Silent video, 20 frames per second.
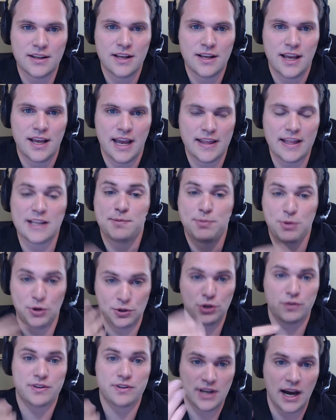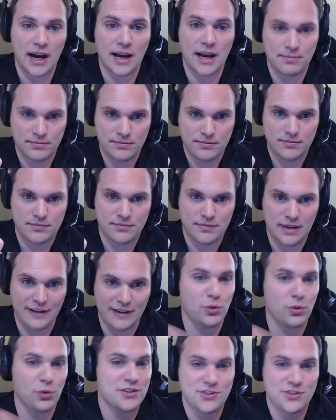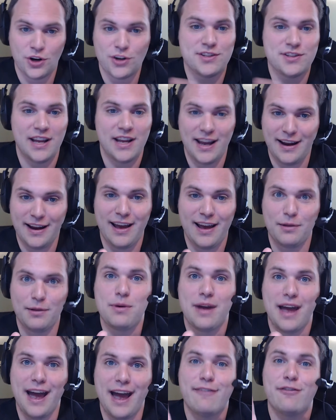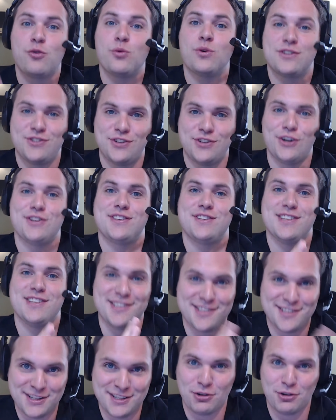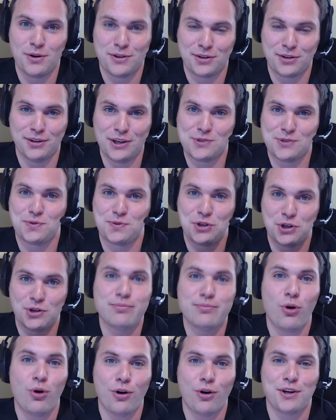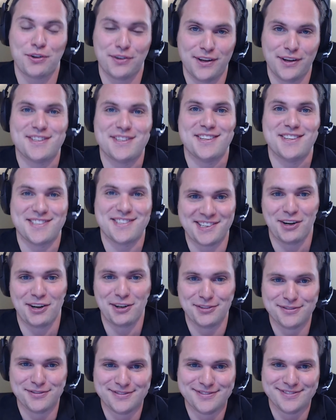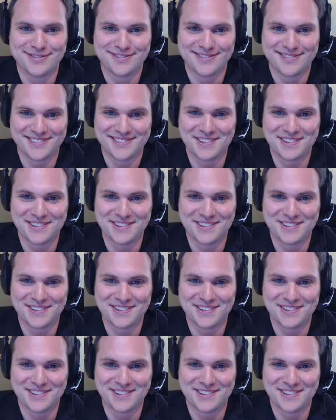more. And that's built over time. Yes. Everyone starts, everyone starts at zero at their list. When you're born, your list is zero. Absolutely.